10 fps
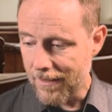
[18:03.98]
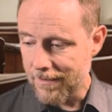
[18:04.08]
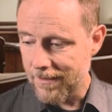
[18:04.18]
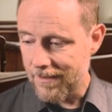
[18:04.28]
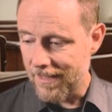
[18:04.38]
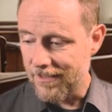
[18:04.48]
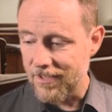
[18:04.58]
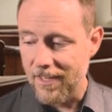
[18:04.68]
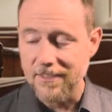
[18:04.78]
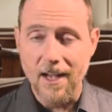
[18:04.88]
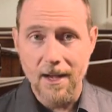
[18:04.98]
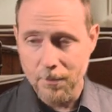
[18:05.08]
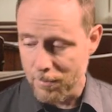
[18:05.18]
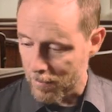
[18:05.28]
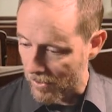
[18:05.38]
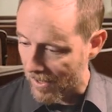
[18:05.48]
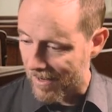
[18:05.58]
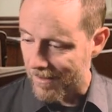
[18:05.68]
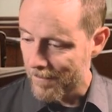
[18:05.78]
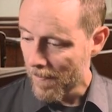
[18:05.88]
And he says, I would reply,